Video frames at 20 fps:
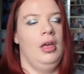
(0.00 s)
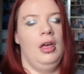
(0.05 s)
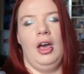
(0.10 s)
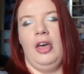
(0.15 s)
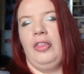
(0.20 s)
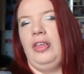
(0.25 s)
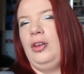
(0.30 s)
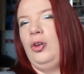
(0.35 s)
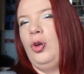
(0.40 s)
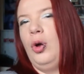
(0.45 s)

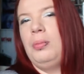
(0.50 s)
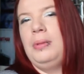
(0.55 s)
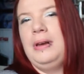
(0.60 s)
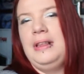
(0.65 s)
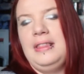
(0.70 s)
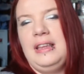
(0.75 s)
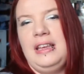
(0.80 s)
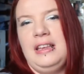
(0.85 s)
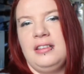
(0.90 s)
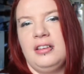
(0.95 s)
I think normally
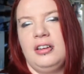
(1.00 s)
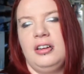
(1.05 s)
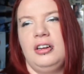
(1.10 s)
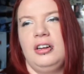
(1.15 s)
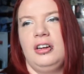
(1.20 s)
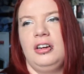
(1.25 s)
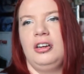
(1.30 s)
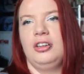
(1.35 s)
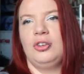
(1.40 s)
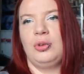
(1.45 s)
these
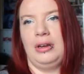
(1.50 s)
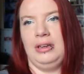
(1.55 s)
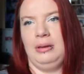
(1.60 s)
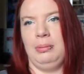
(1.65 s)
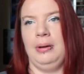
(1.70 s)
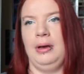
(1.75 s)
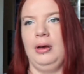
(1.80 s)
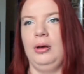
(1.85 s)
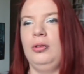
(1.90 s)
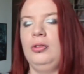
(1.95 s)
are
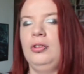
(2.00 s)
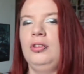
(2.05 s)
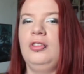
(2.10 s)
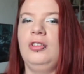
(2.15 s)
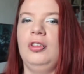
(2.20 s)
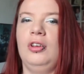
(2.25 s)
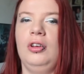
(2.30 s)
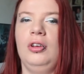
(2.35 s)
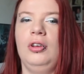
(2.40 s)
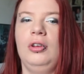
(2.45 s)
£20,
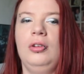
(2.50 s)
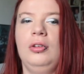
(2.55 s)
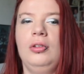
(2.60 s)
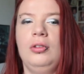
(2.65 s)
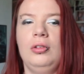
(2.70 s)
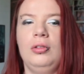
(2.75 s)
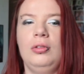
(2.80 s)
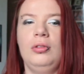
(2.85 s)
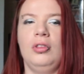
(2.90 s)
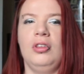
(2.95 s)
so
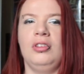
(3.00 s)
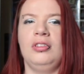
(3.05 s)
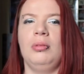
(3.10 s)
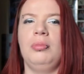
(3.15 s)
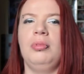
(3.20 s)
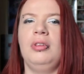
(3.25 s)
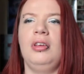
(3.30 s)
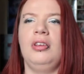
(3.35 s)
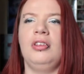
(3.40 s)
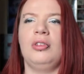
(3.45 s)
oh, there's
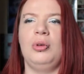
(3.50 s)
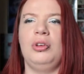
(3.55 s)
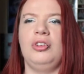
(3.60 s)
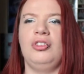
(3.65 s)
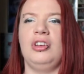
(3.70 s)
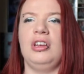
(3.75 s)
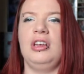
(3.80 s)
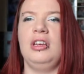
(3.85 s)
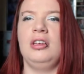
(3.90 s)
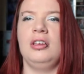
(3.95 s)
something
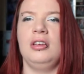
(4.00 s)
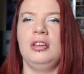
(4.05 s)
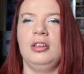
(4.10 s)
squishy.